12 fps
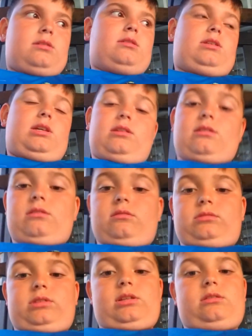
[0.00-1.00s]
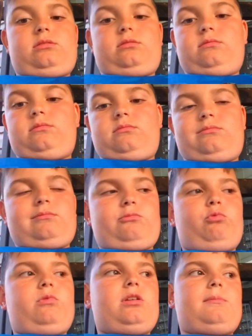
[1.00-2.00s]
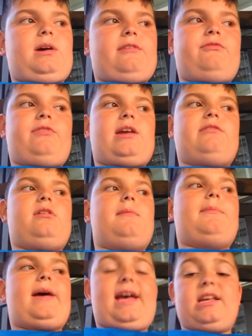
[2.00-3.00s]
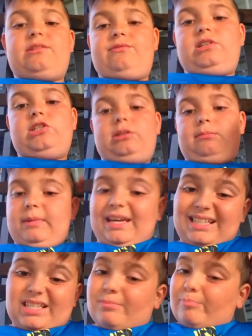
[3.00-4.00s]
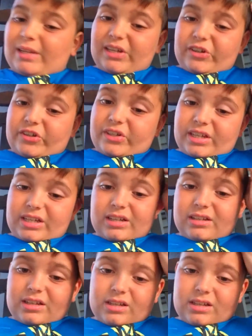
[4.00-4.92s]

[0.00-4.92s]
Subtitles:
Senkos, that's one of my favorite bass fishing baits, period.